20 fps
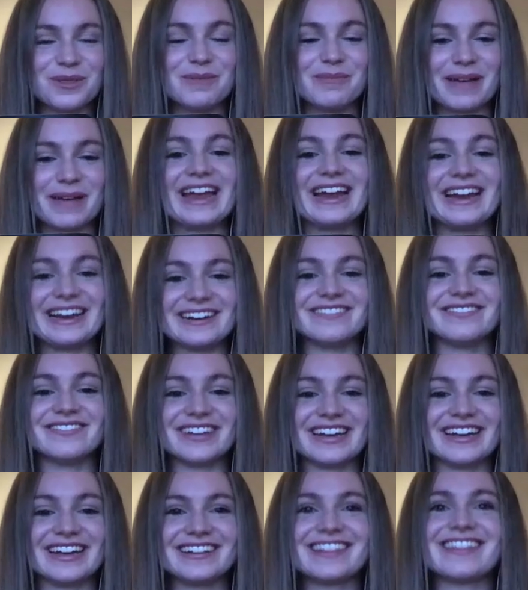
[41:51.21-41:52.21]
the pain of
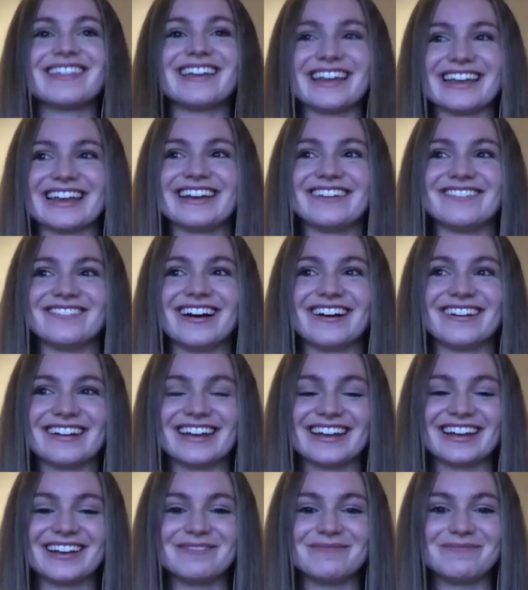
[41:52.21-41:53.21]
it thinking about
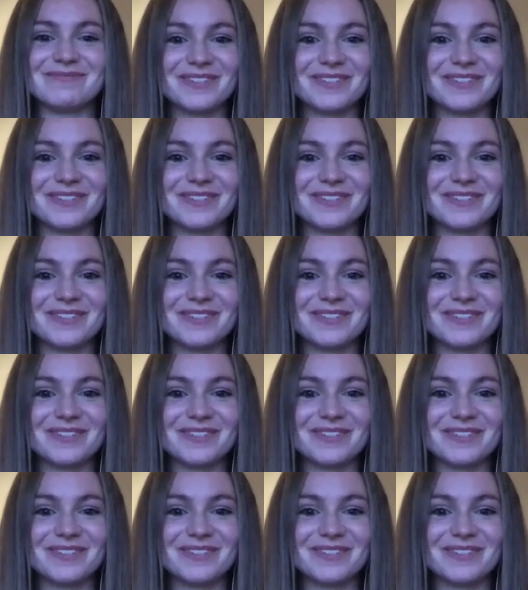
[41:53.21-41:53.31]
it.